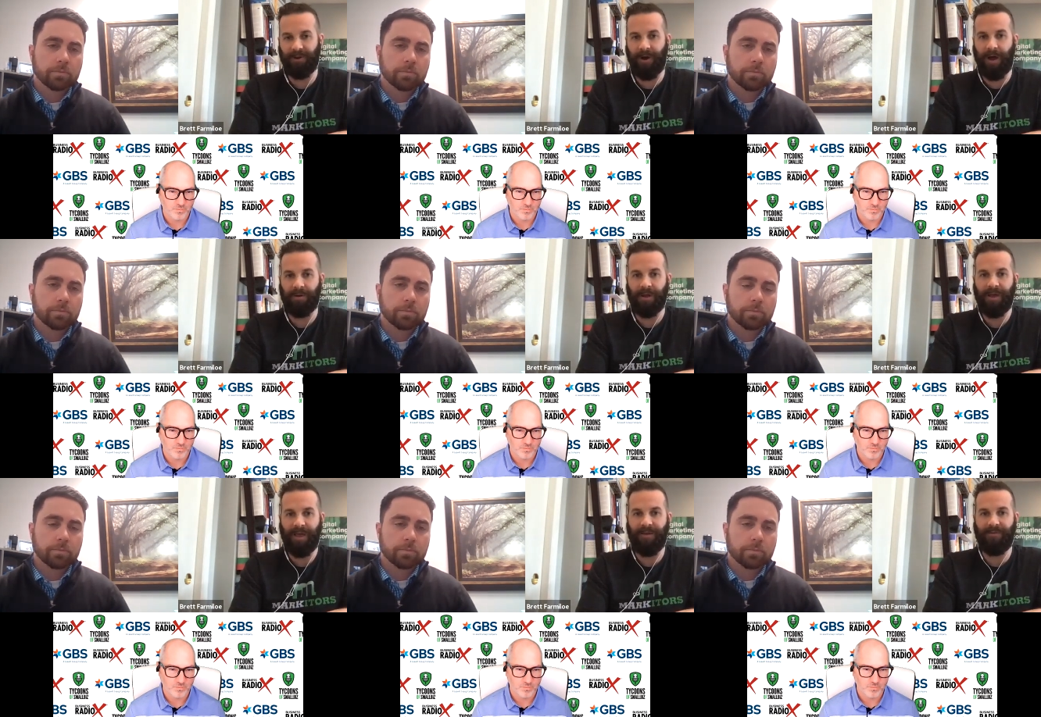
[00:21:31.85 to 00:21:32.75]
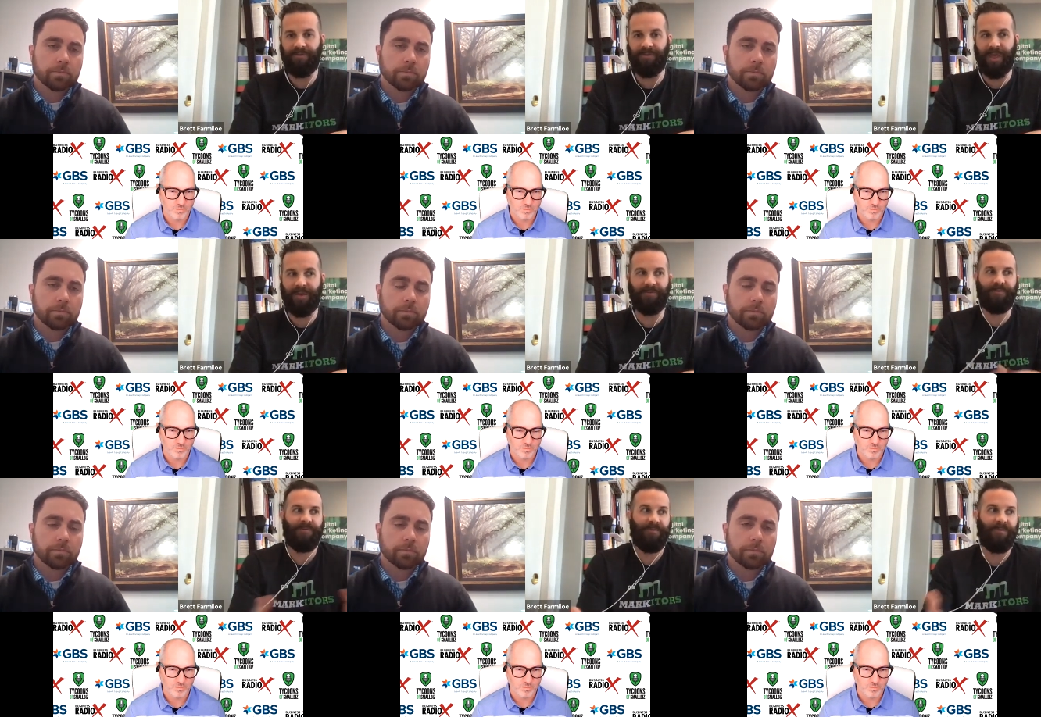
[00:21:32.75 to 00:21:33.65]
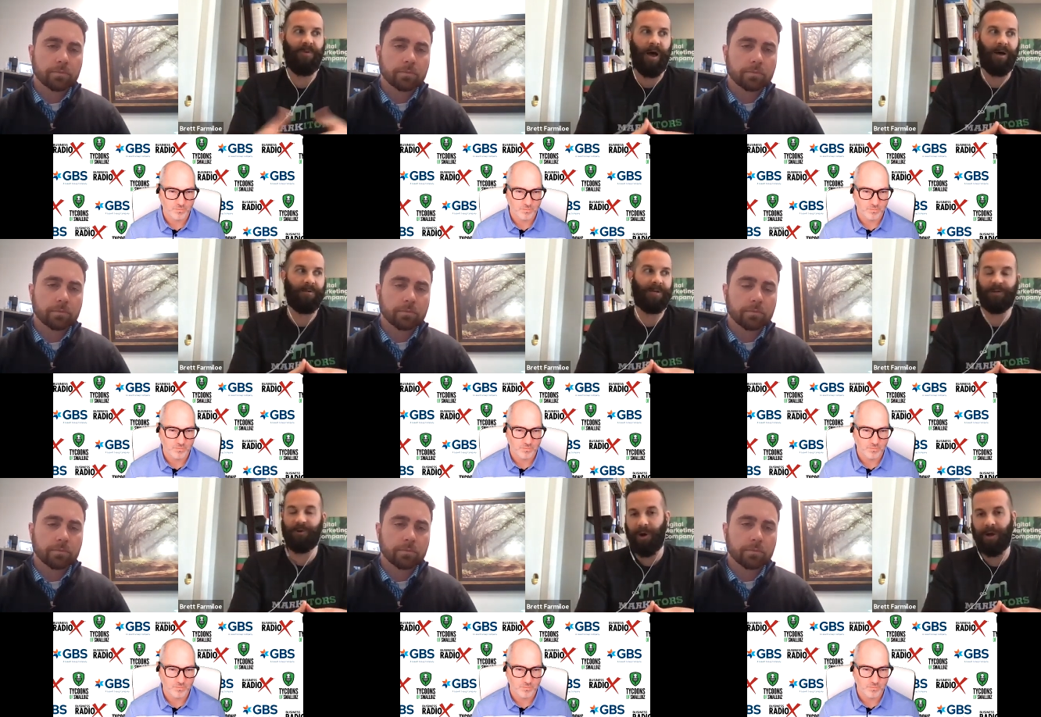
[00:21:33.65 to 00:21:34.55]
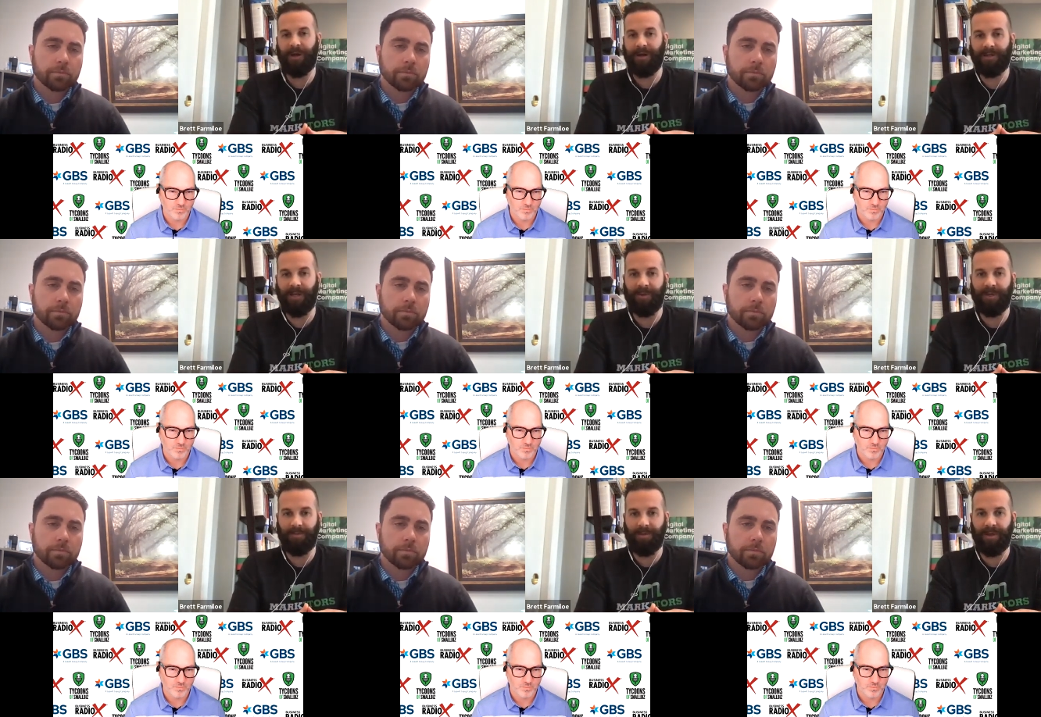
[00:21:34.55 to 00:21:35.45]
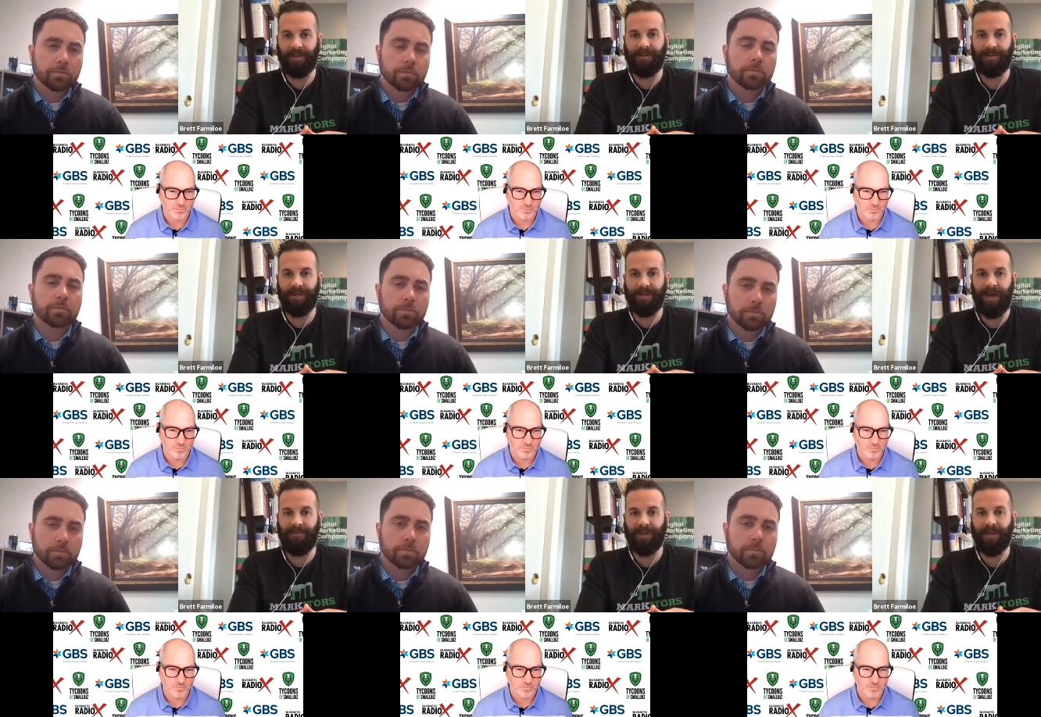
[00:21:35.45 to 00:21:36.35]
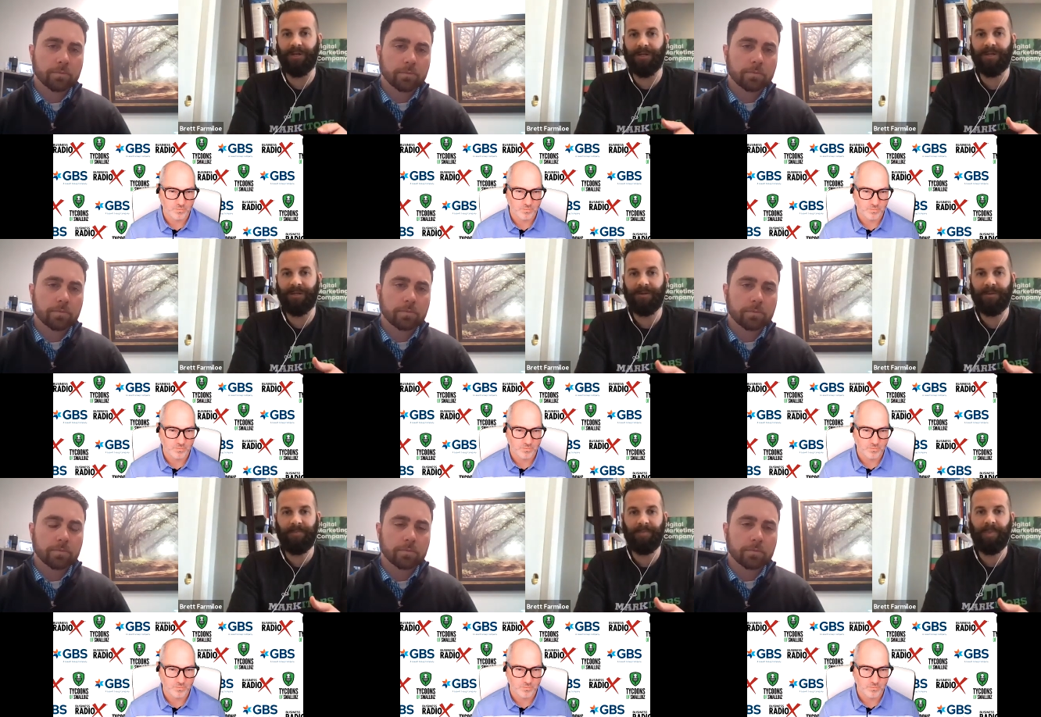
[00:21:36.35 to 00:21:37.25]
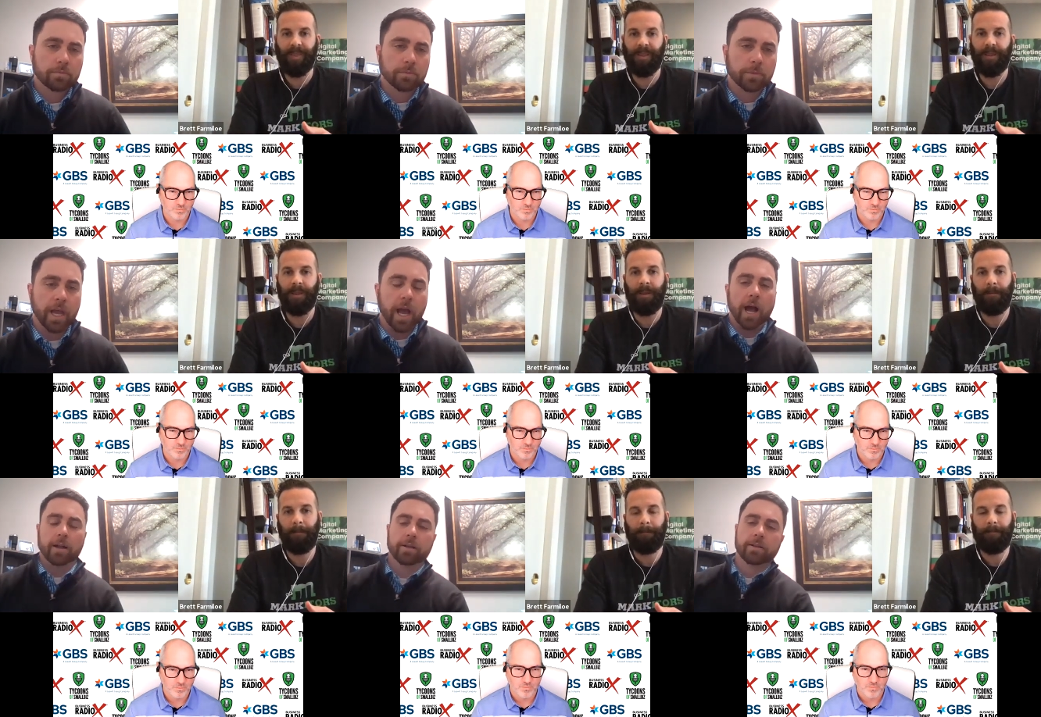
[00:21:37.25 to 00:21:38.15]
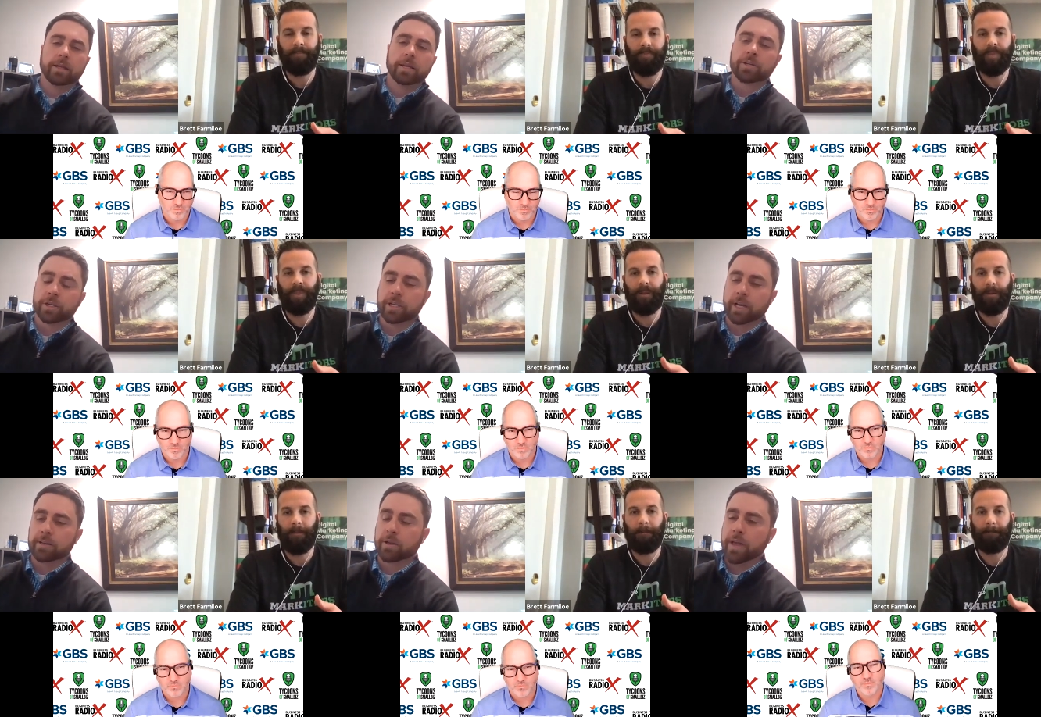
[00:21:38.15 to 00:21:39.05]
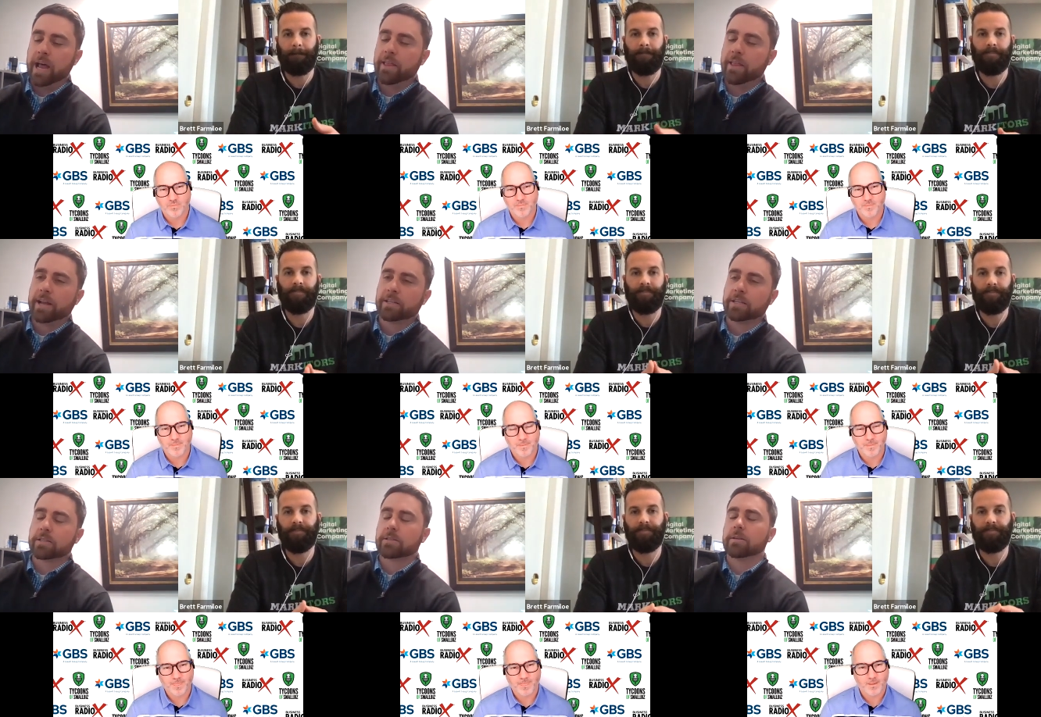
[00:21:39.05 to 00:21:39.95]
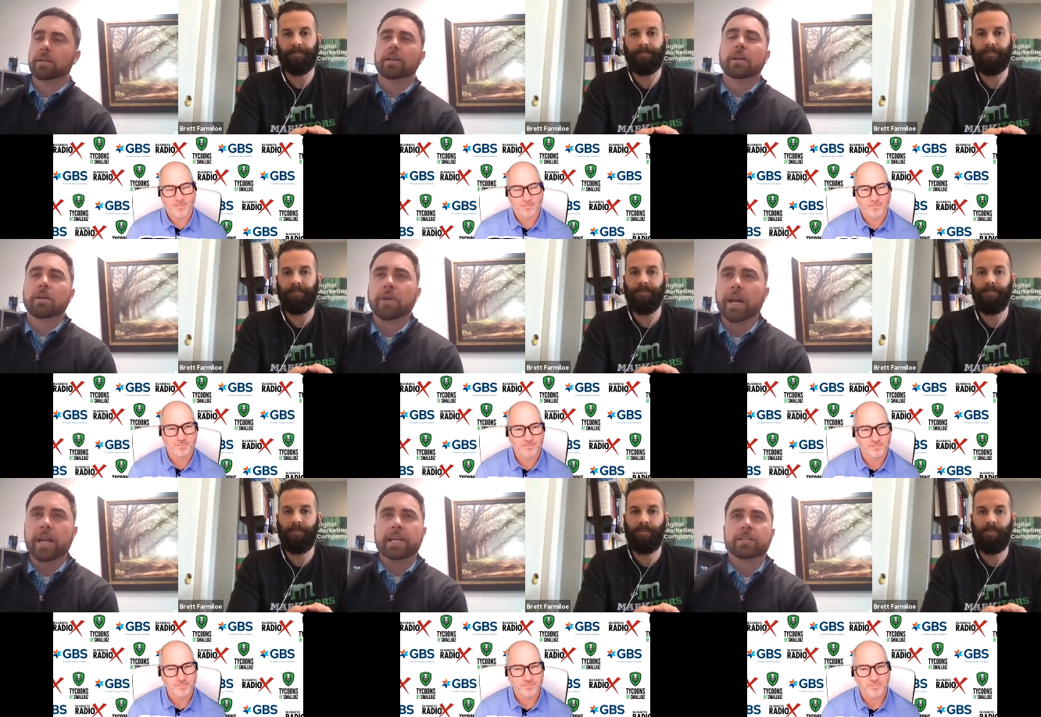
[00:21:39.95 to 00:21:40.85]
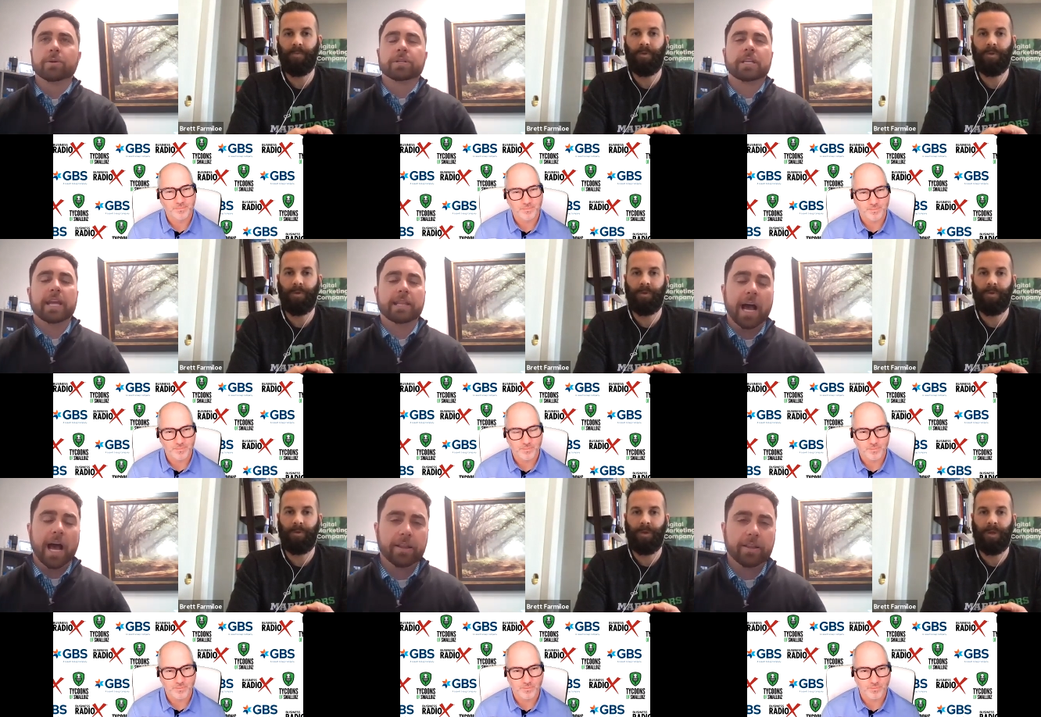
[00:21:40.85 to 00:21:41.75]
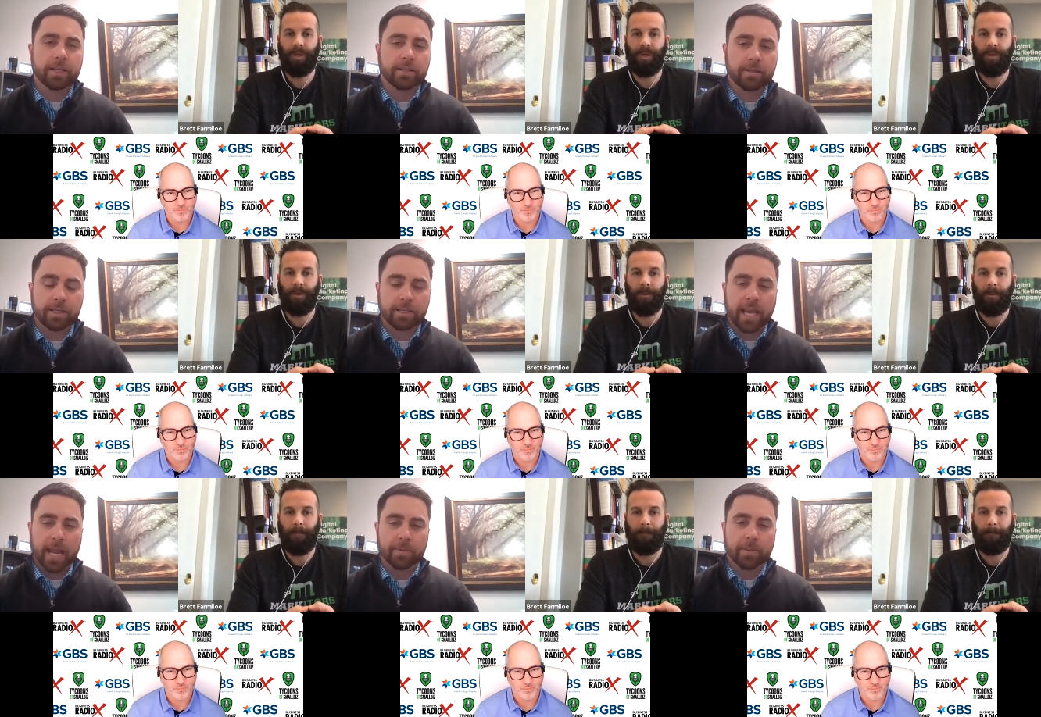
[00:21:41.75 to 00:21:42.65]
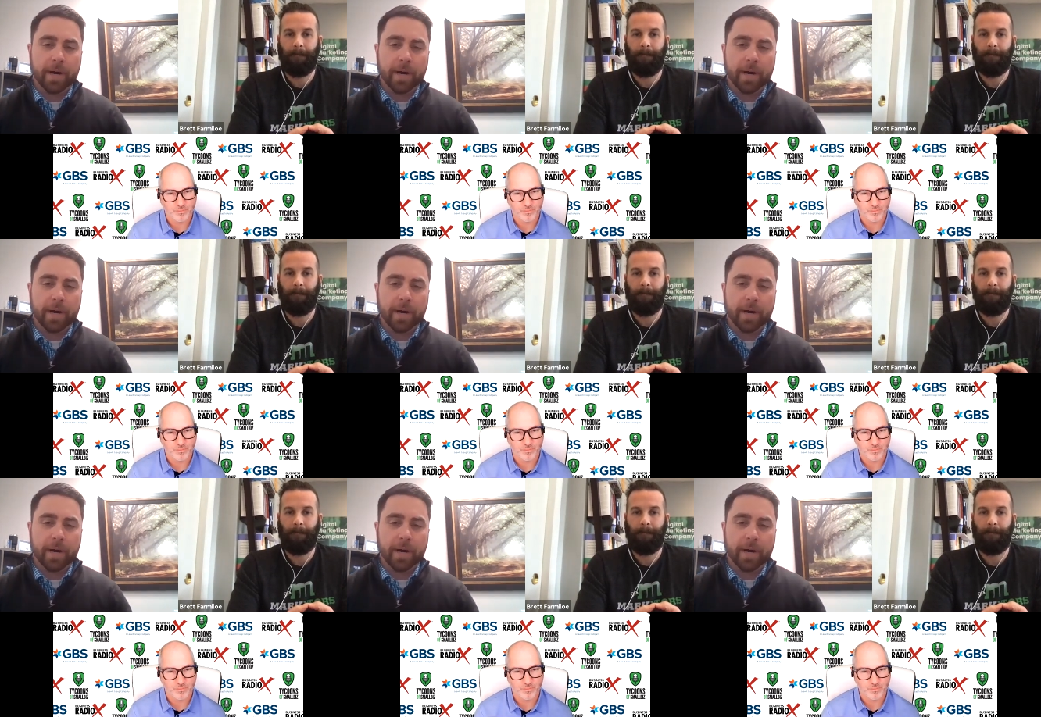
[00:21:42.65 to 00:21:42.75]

Speaker 1: out if if uh, digital marketing is going to be something that's that's advantageous
Speaker 2: yeah interesting so that that just right as you were saying that this, this came to